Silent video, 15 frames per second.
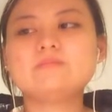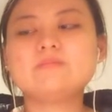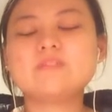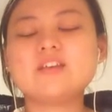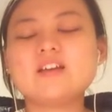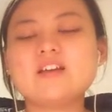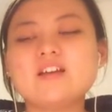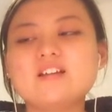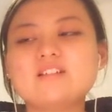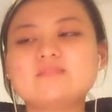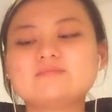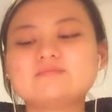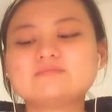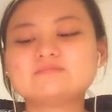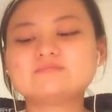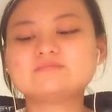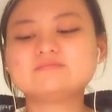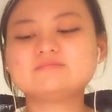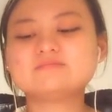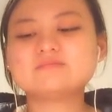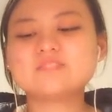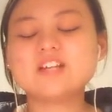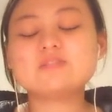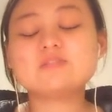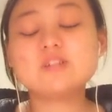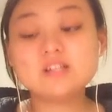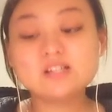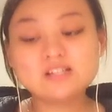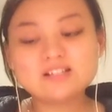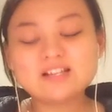yeah, I
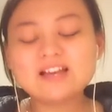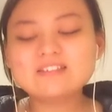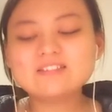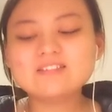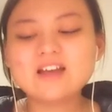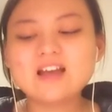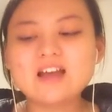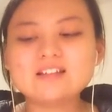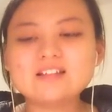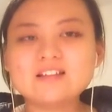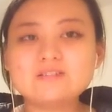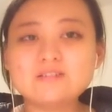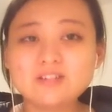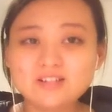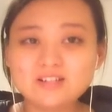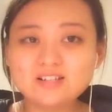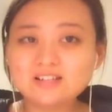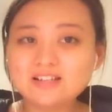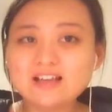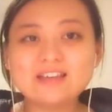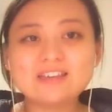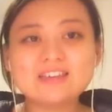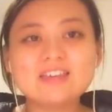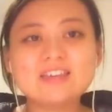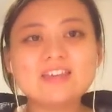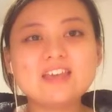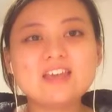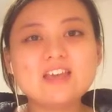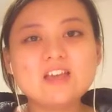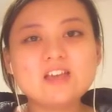really like that. I really like
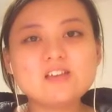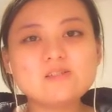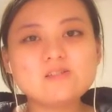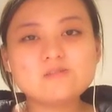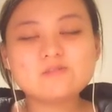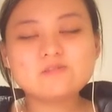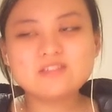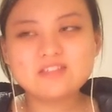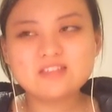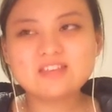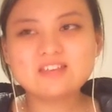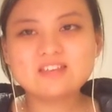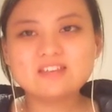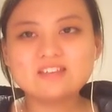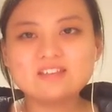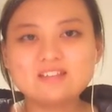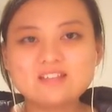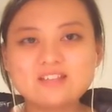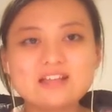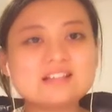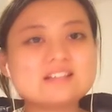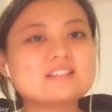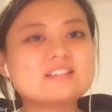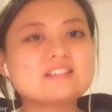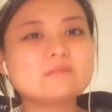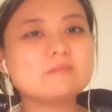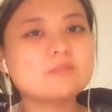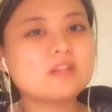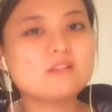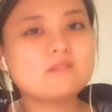you think that's
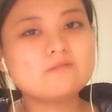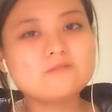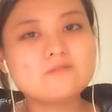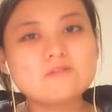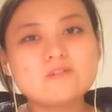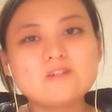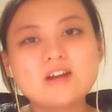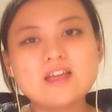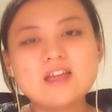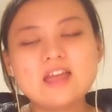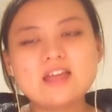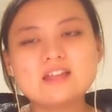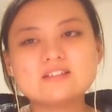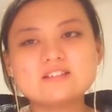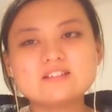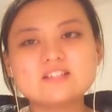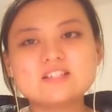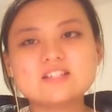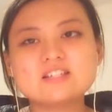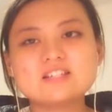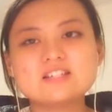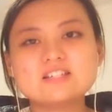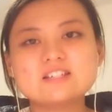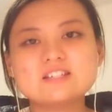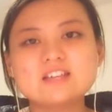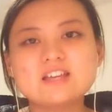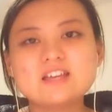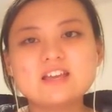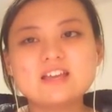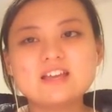meaningful, and just
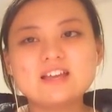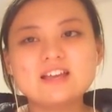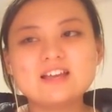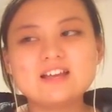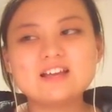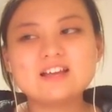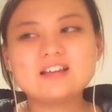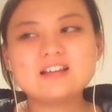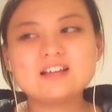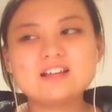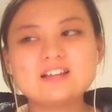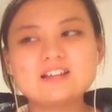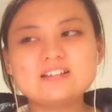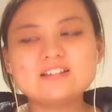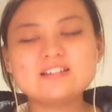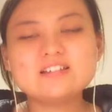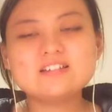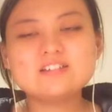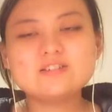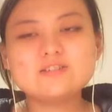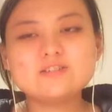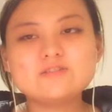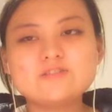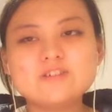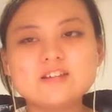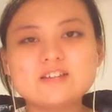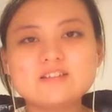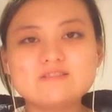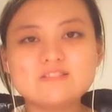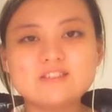didn't do
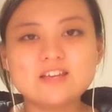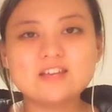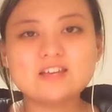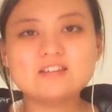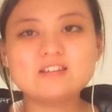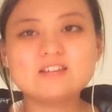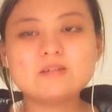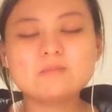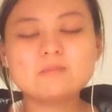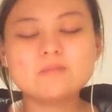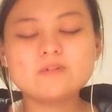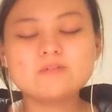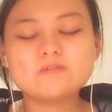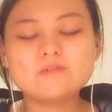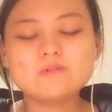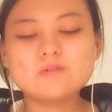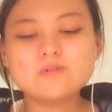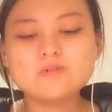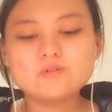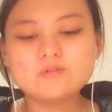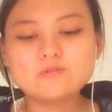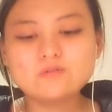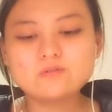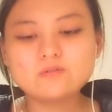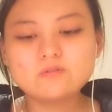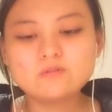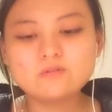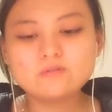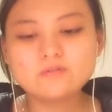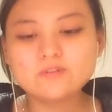anything before you
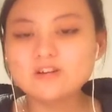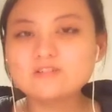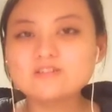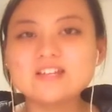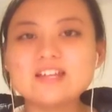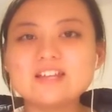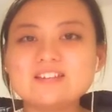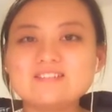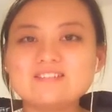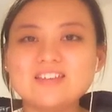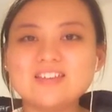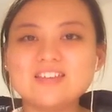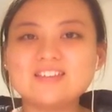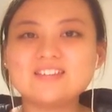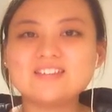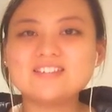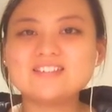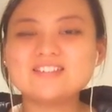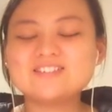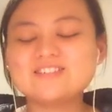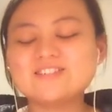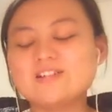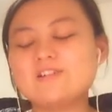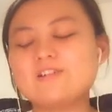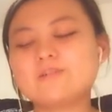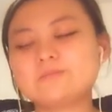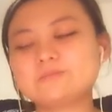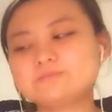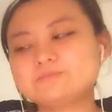felt anything. So